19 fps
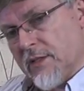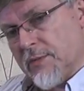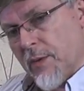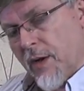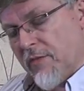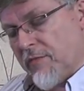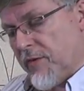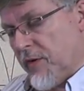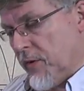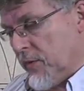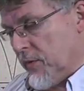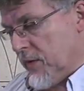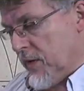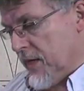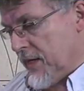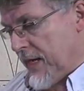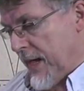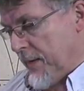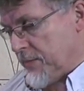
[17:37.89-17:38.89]
smartphone
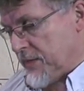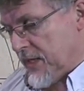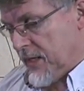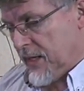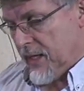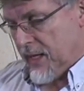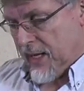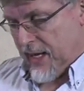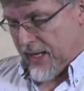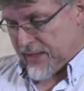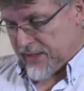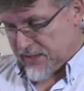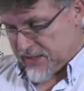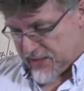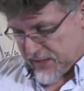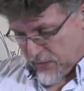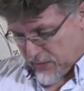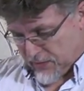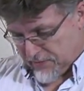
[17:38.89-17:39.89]
adapter and
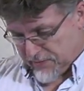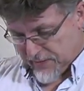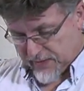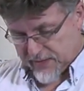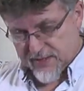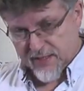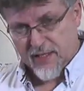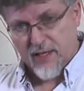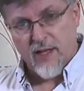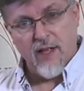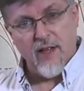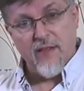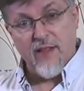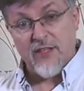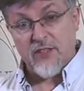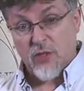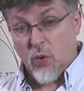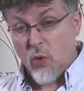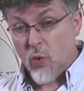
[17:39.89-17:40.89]
the solar filter.
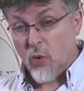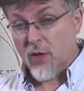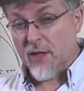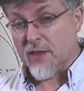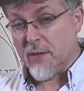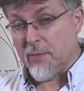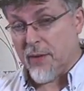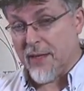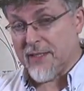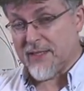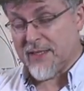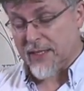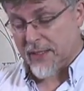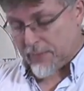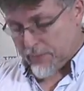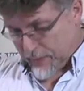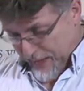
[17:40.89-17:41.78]
That's all in the basic